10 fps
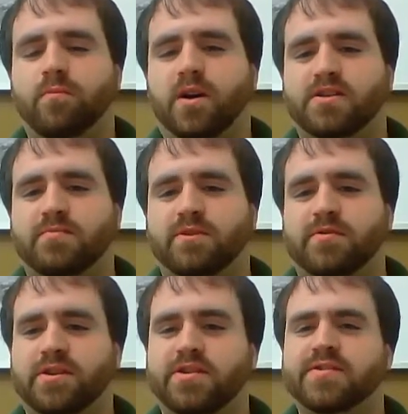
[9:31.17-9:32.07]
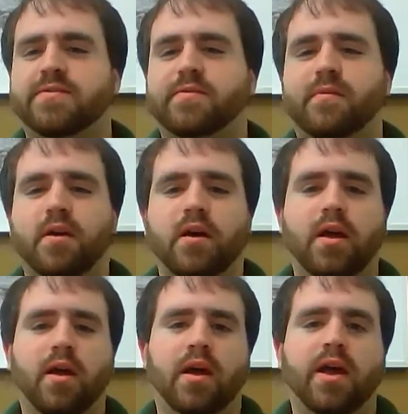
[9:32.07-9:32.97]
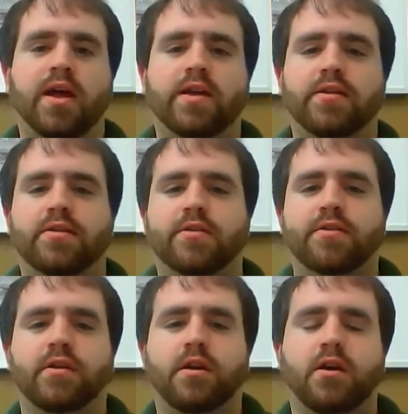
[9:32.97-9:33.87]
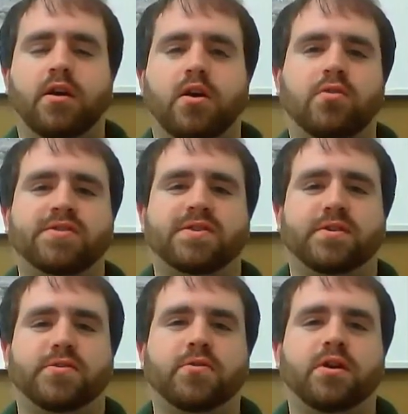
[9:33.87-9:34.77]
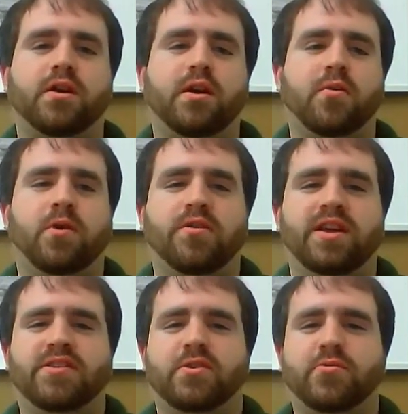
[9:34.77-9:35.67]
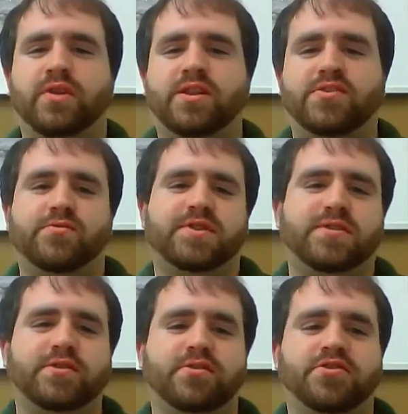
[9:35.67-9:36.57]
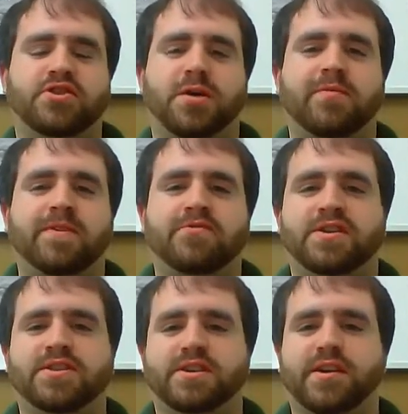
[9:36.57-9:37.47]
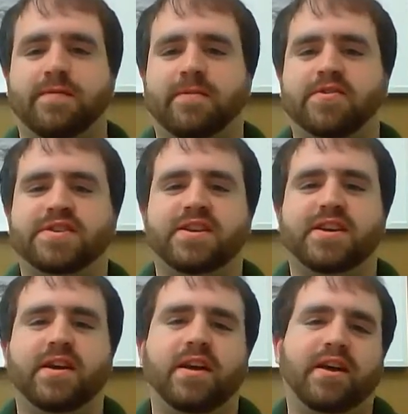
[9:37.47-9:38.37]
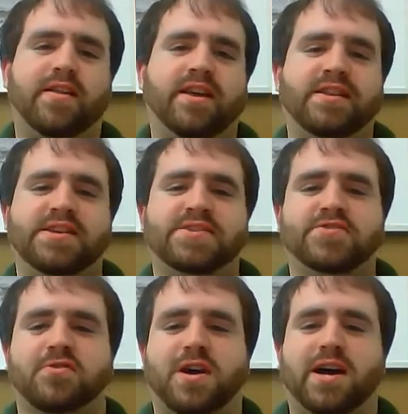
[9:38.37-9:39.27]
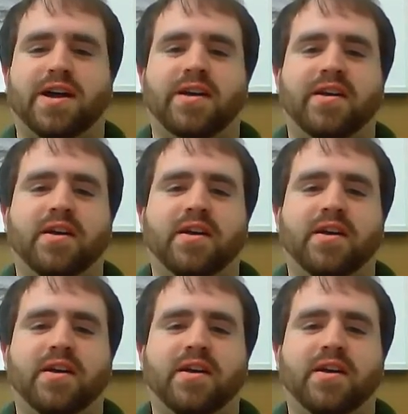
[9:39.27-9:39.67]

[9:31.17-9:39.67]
possibilities. And also, while they don't really do such a good job of addressing diversity, they at least try.